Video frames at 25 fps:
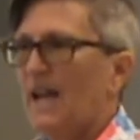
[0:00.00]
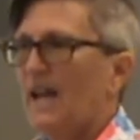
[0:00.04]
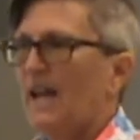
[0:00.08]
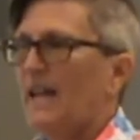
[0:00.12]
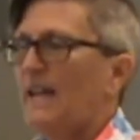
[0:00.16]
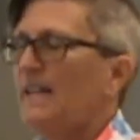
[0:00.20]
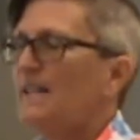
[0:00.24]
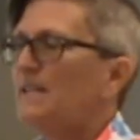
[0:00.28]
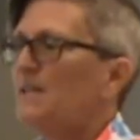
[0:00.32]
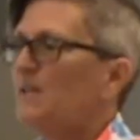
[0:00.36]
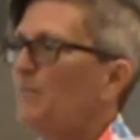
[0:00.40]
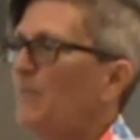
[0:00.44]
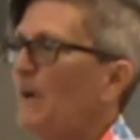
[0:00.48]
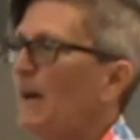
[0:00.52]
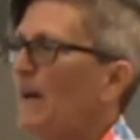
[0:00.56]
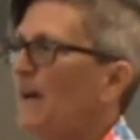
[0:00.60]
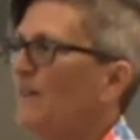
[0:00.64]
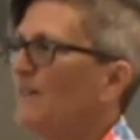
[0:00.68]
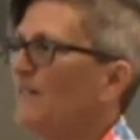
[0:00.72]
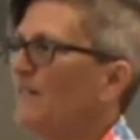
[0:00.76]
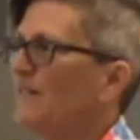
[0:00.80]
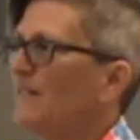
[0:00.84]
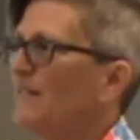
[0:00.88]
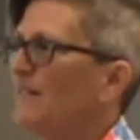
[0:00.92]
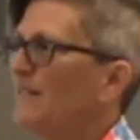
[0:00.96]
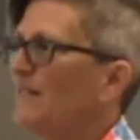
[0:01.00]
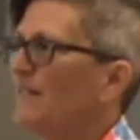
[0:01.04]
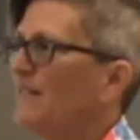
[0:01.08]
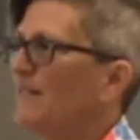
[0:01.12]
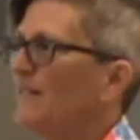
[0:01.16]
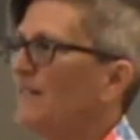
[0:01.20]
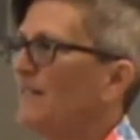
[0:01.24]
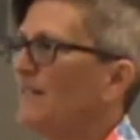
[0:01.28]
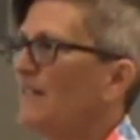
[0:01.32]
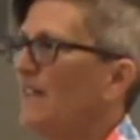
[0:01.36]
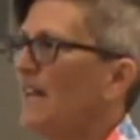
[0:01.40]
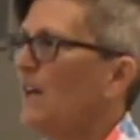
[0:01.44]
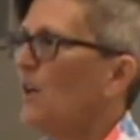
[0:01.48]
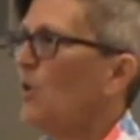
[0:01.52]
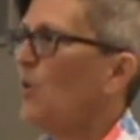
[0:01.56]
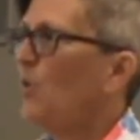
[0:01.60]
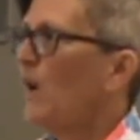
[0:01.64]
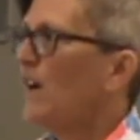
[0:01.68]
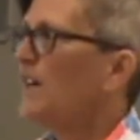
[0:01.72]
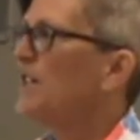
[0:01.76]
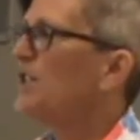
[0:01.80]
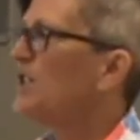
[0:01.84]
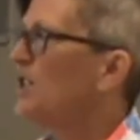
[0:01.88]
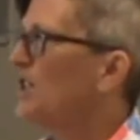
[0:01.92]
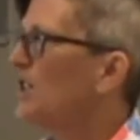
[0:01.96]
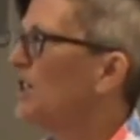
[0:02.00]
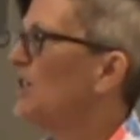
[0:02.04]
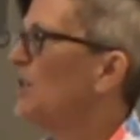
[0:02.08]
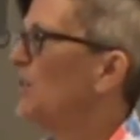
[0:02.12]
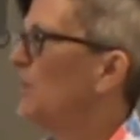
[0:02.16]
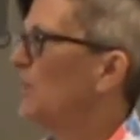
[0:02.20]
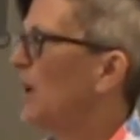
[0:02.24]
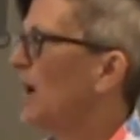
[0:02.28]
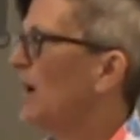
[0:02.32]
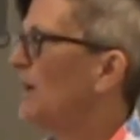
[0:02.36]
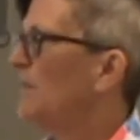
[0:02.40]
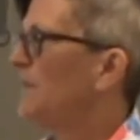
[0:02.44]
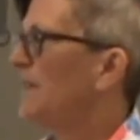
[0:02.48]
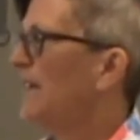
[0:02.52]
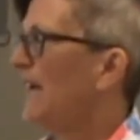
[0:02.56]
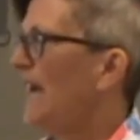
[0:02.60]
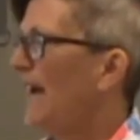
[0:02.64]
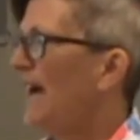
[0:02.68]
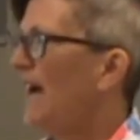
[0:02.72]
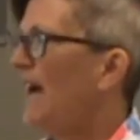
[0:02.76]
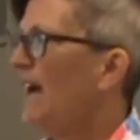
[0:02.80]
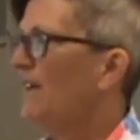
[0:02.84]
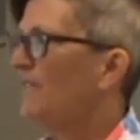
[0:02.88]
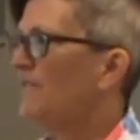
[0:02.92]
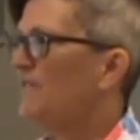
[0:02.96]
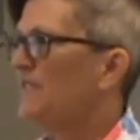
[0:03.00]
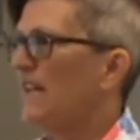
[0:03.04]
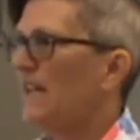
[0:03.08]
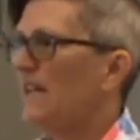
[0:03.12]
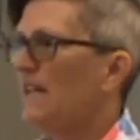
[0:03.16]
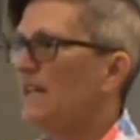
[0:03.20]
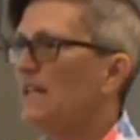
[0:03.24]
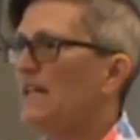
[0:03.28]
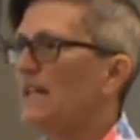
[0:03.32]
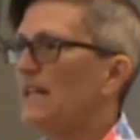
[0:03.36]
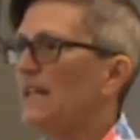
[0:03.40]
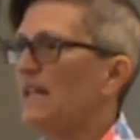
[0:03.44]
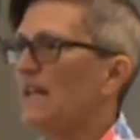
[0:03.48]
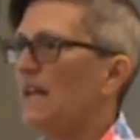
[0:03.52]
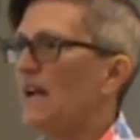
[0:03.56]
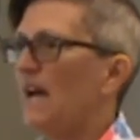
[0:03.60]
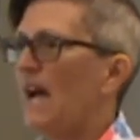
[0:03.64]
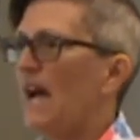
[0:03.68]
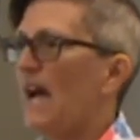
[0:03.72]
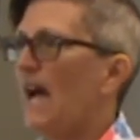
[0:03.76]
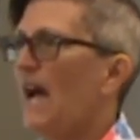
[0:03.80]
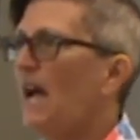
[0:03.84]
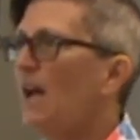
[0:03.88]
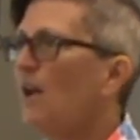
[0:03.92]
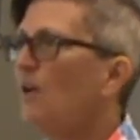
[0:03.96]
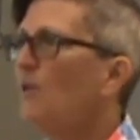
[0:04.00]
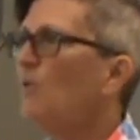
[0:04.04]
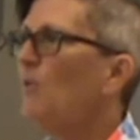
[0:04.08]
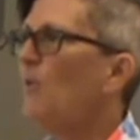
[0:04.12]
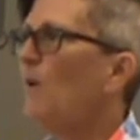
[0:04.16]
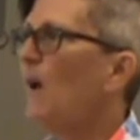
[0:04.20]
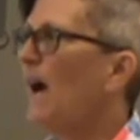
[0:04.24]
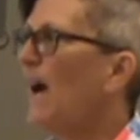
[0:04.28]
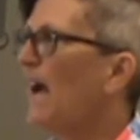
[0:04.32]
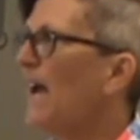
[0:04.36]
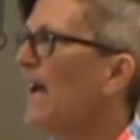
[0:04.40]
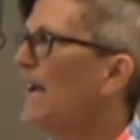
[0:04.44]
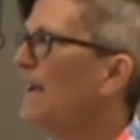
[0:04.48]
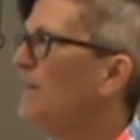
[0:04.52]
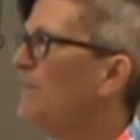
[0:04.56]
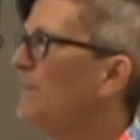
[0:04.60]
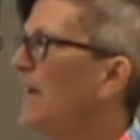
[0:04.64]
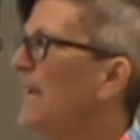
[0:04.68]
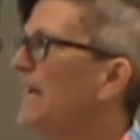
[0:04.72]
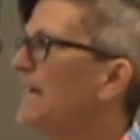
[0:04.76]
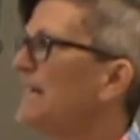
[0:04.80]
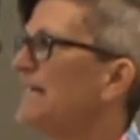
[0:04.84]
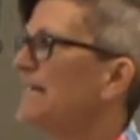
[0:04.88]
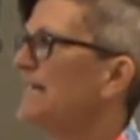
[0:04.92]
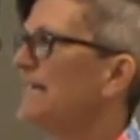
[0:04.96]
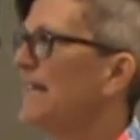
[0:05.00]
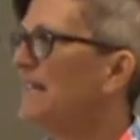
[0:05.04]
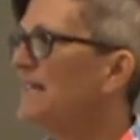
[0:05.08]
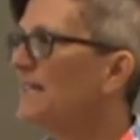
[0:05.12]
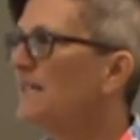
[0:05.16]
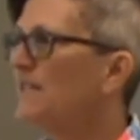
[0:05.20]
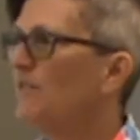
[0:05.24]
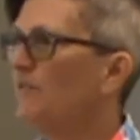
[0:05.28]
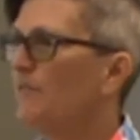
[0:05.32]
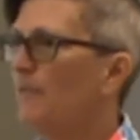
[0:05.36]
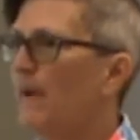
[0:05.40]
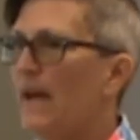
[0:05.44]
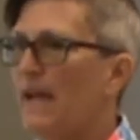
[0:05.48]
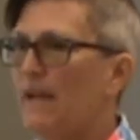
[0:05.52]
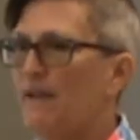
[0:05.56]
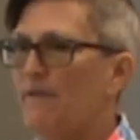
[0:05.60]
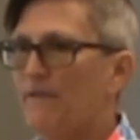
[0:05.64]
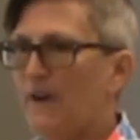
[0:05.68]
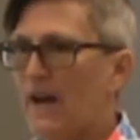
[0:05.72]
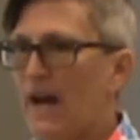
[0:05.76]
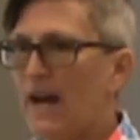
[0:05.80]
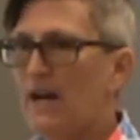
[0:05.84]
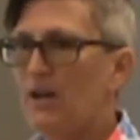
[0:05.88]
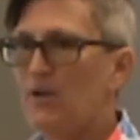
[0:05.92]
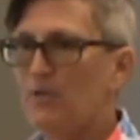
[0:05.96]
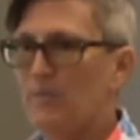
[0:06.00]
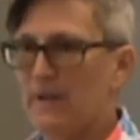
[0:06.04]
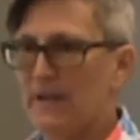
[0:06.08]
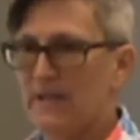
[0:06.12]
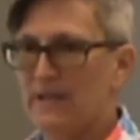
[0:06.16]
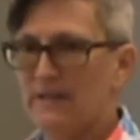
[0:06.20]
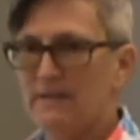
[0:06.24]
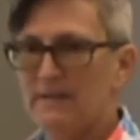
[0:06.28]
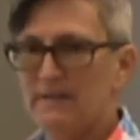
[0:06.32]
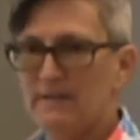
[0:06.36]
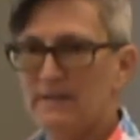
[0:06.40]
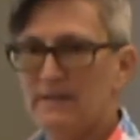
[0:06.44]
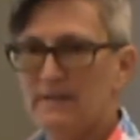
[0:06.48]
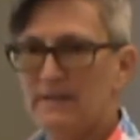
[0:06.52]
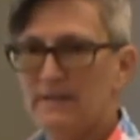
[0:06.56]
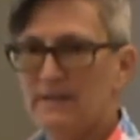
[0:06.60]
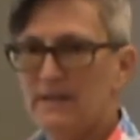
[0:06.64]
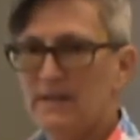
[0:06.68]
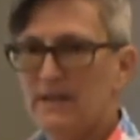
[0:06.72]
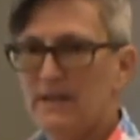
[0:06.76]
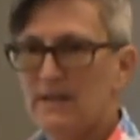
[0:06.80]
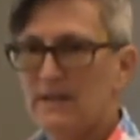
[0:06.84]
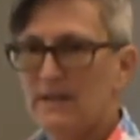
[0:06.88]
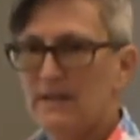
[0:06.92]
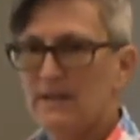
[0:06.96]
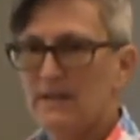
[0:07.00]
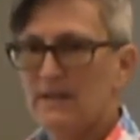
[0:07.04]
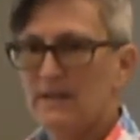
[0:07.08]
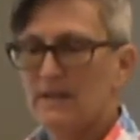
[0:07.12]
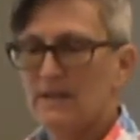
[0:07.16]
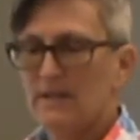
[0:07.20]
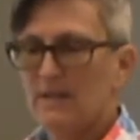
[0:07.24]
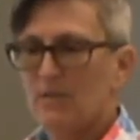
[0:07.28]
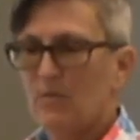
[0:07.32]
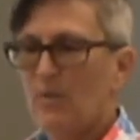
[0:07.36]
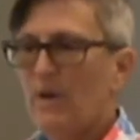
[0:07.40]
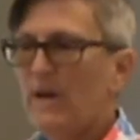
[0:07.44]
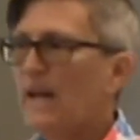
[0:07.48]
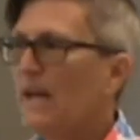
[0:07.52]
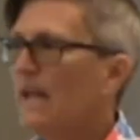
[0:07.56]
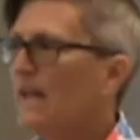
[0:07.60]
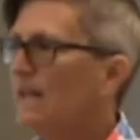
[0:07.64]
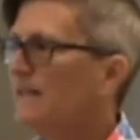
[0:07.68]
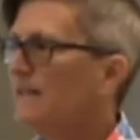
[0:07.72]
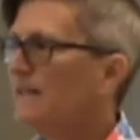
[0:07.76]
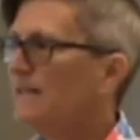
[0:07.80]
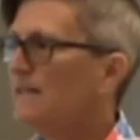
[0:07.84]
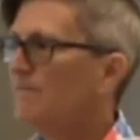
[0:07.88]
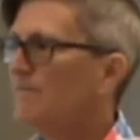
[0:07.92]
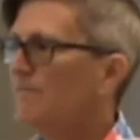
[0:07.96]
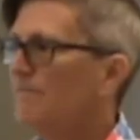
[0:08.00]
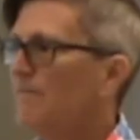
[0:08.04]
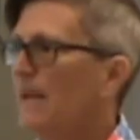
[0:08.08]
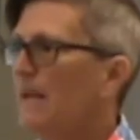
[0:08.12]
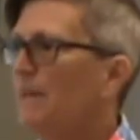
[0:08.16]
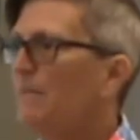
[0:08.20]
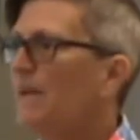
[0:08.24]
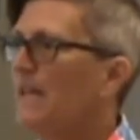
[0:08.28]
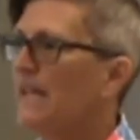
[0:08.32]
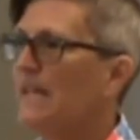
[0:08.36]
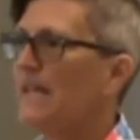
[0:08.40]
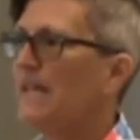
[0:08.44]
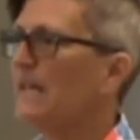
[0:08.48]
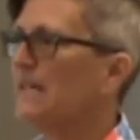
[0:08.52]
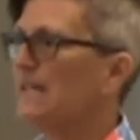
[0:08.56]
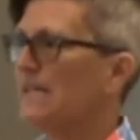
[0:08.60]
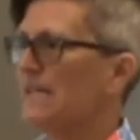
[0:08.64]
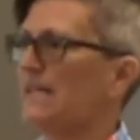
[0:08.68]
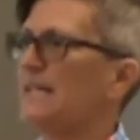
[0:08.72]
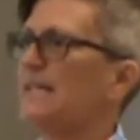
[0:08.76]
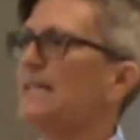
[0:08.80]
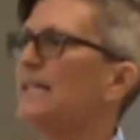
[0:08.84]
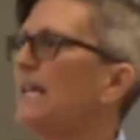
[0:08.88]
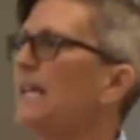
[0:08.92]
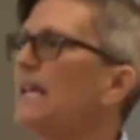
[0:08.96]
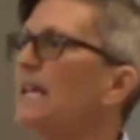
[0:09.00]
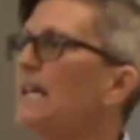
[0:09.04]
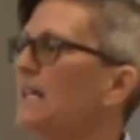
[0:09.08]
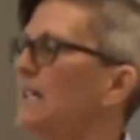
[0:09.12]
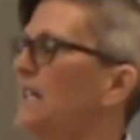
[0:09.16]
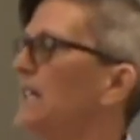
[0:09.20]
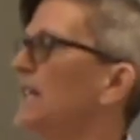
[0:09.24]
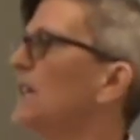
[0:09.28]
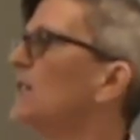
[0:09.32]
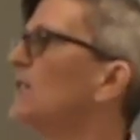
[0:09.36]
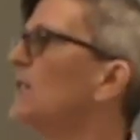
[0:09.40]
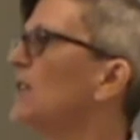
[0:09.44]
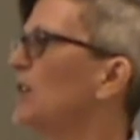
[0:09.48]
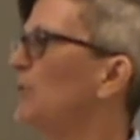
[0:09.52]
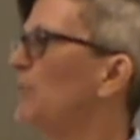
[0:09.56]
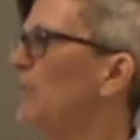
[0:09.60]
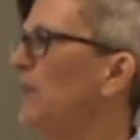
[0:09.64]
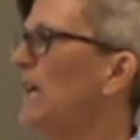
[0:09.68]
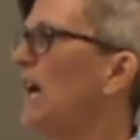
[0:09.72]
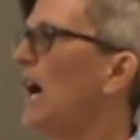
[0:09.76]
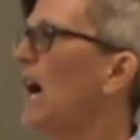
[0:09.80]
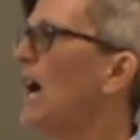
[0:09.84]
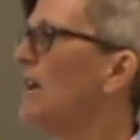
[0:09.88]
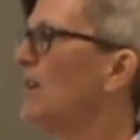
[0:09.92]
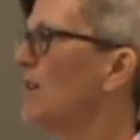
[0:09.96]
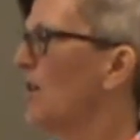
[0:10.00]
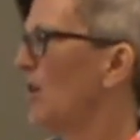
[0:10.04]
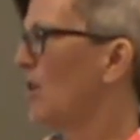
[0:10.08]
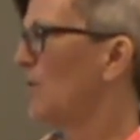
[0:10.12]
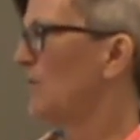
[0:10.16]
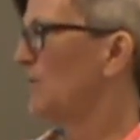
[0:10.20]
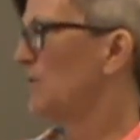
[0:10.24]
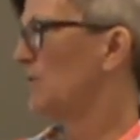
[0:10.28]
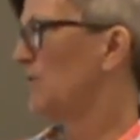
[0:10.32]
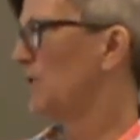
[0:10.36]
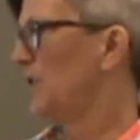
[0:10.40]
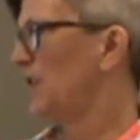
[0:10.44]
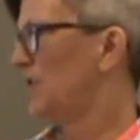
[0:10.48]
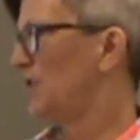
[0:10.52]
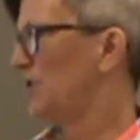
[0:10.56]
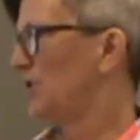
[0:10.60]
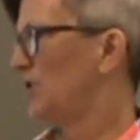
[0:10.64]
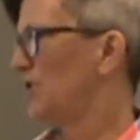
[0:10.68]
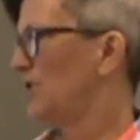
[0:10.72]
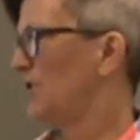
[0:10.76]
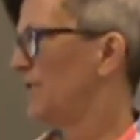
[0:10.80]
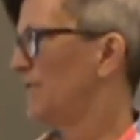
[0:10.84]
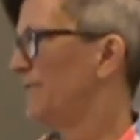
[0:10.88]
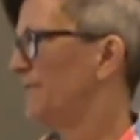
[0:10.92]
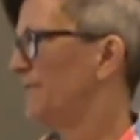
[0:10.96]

It's about that question you probably have daily. How do I make sense of my environment when I maybe can't see clearly beyond arm's reach.